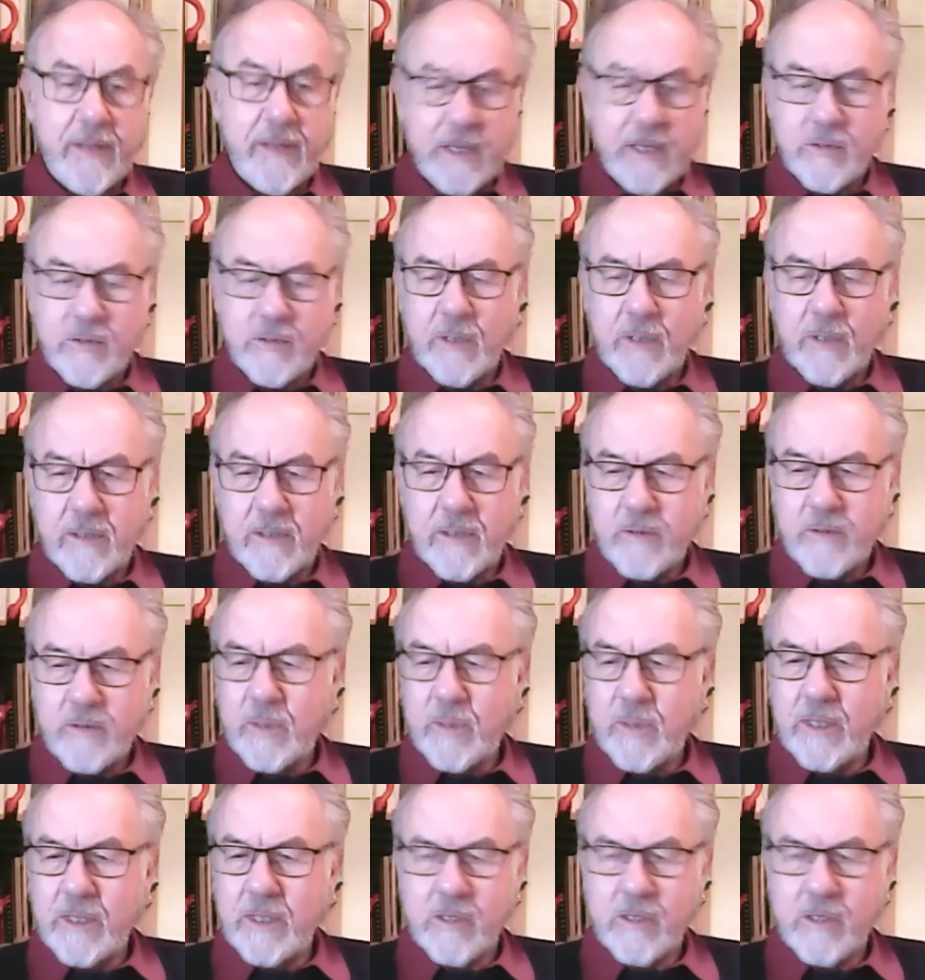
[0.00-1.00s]
to a, to a
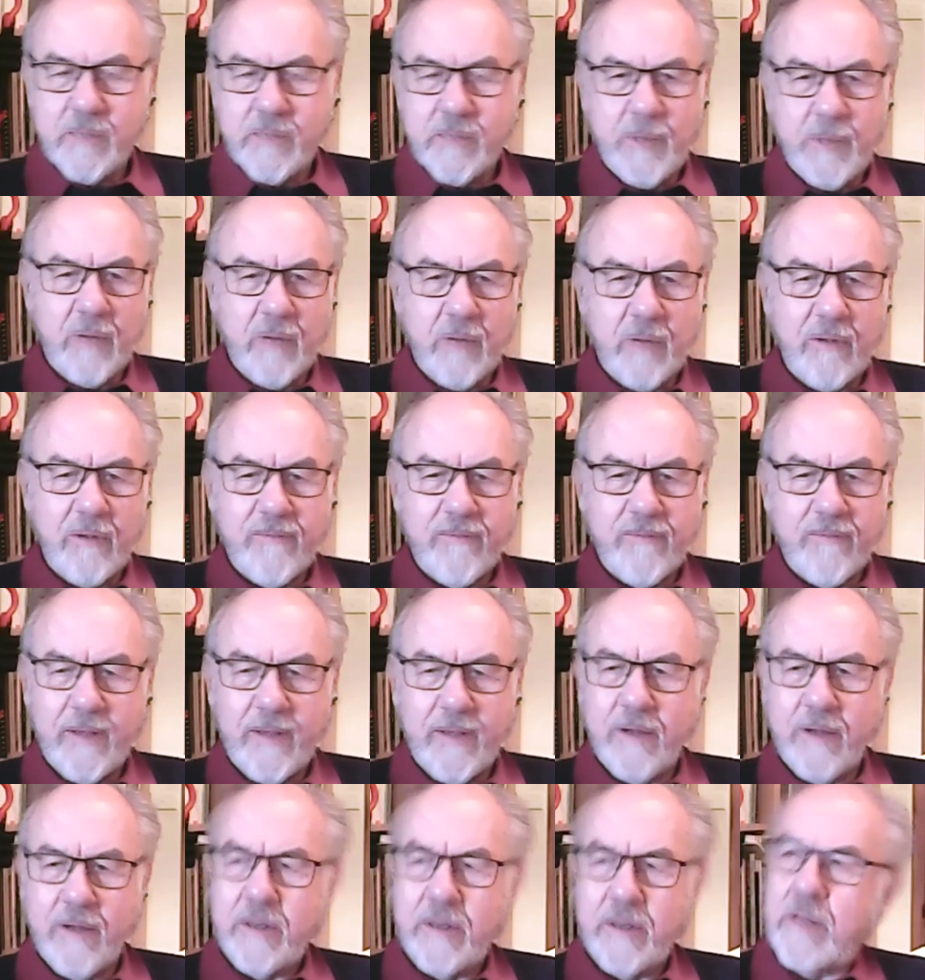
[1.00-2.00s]
little spot we
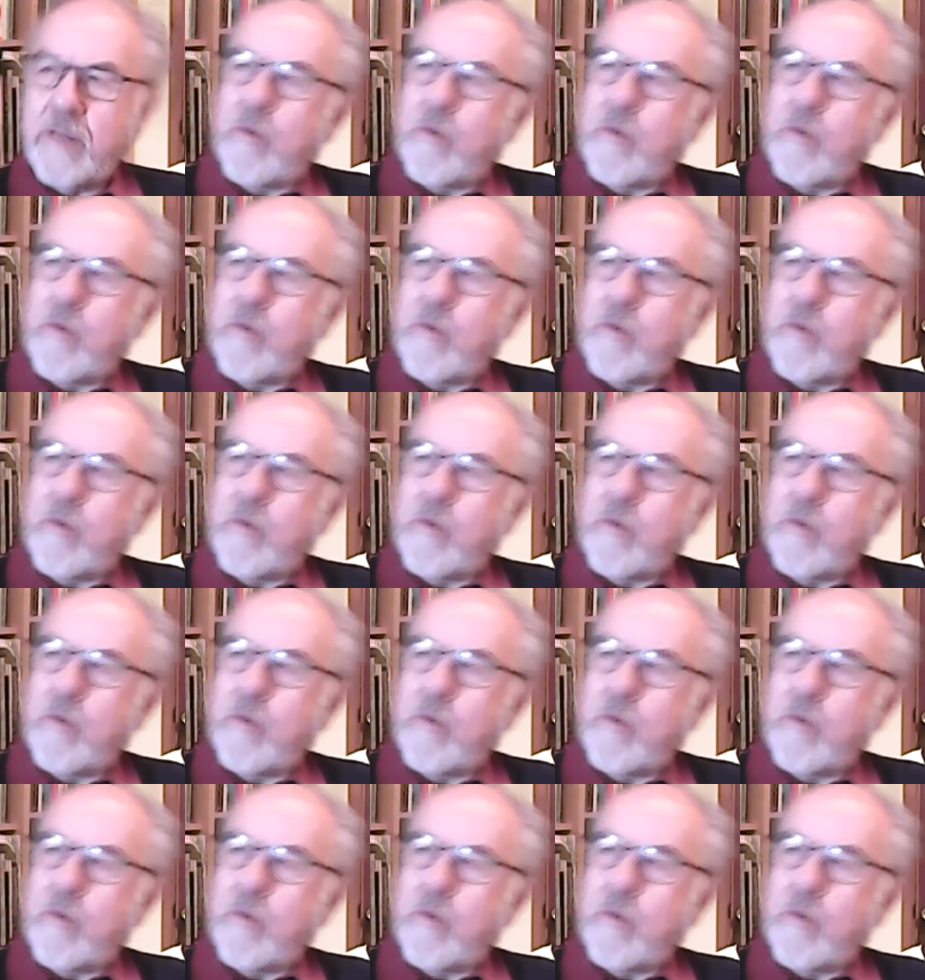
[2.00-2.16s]
found, and there were